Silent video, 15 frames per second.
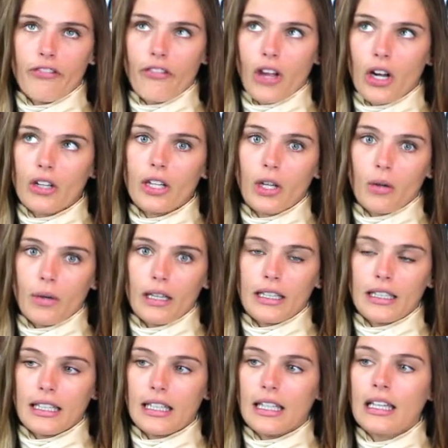fairly
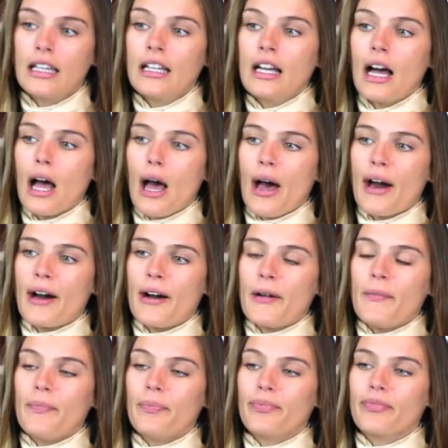quickly,
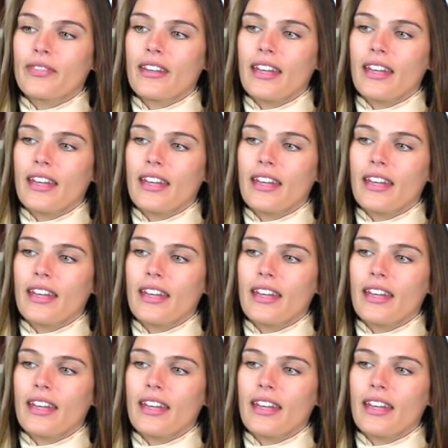and